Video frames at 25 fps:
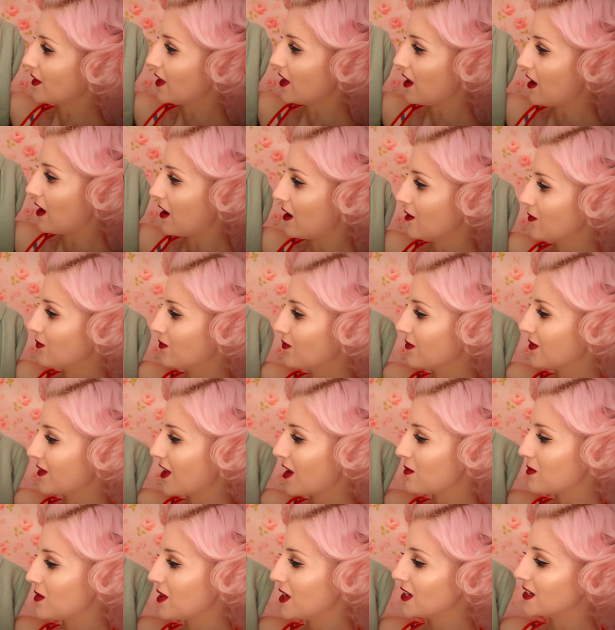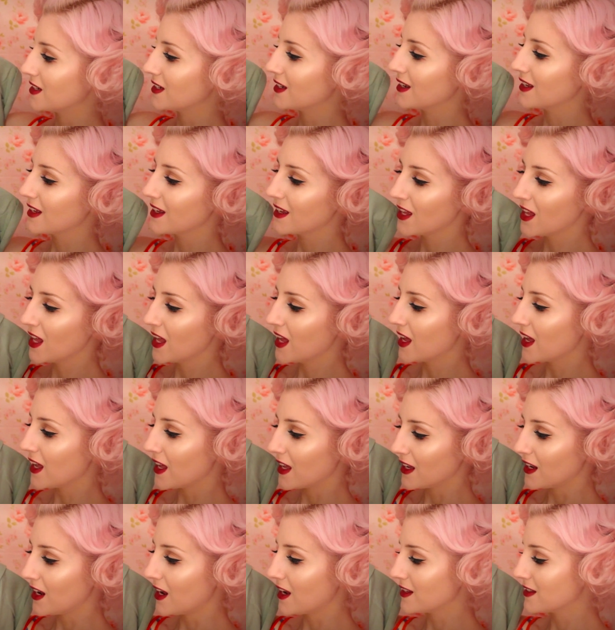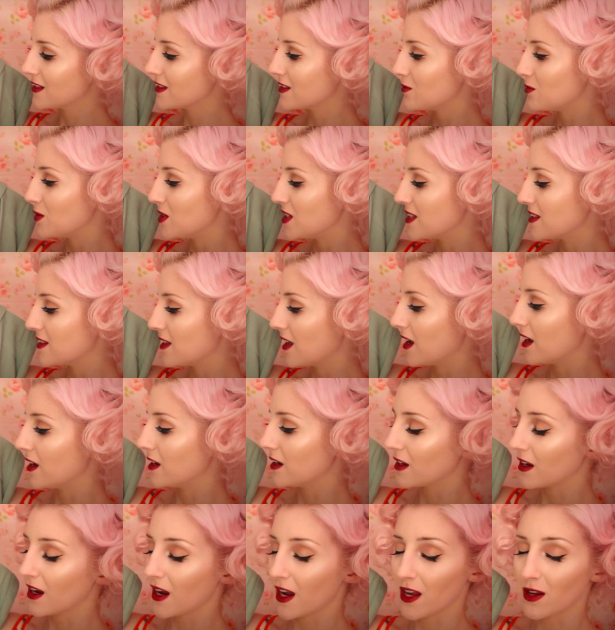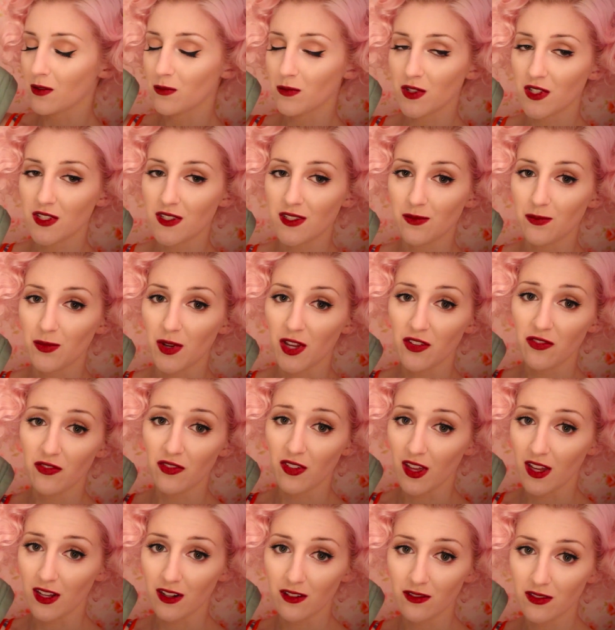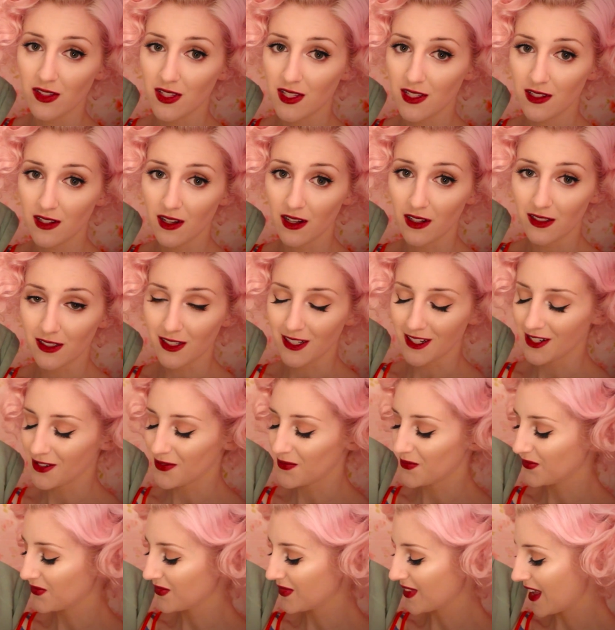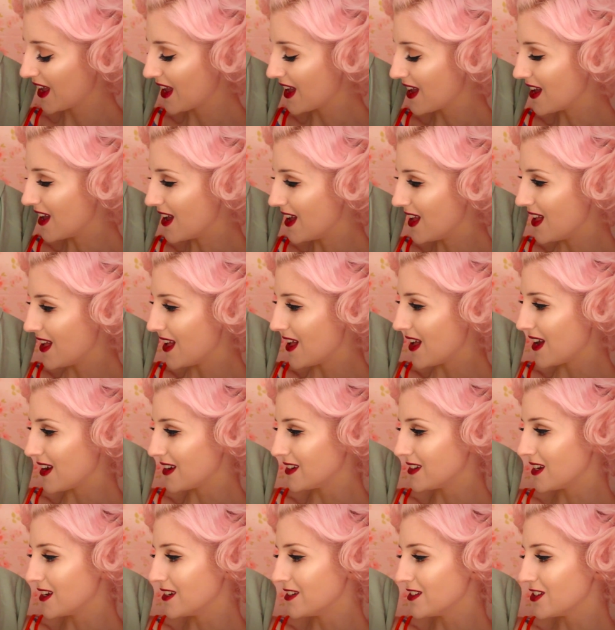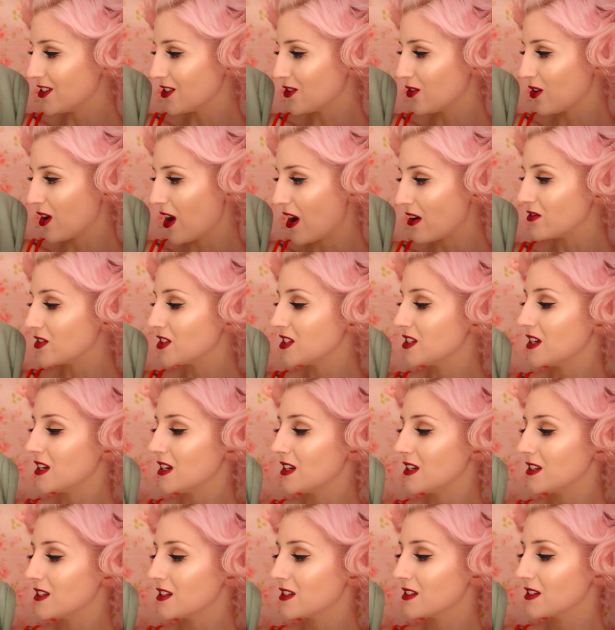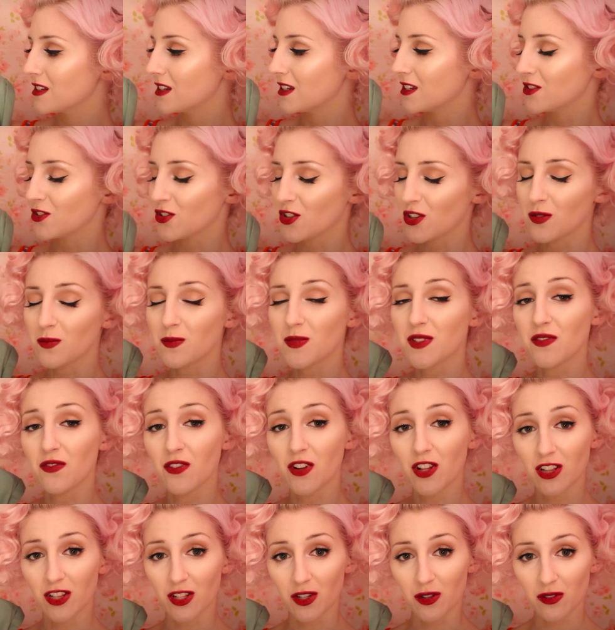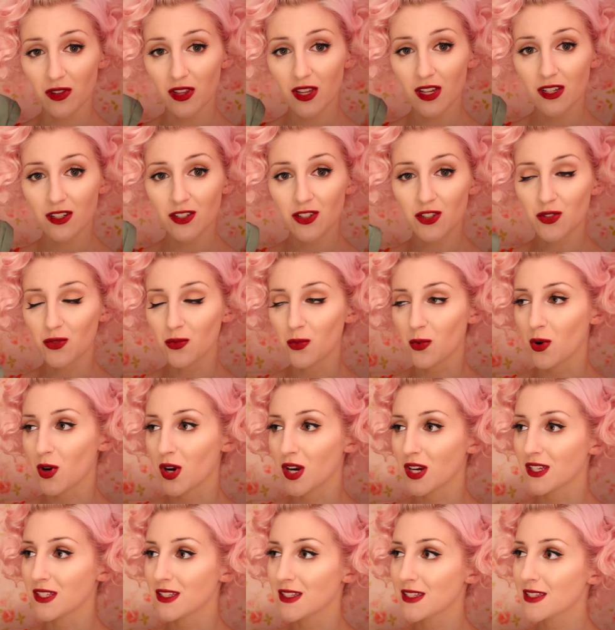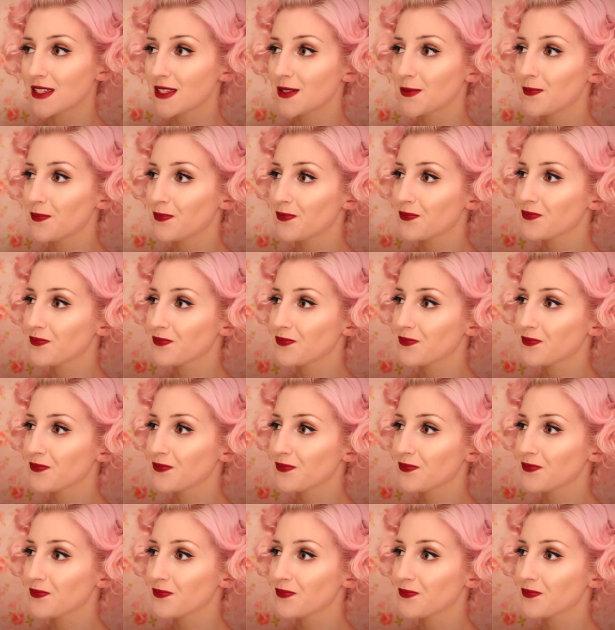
Yeah, I mean, it has to be said, I am just a big fan of this color. I tend to gravitate in terms of clothing towards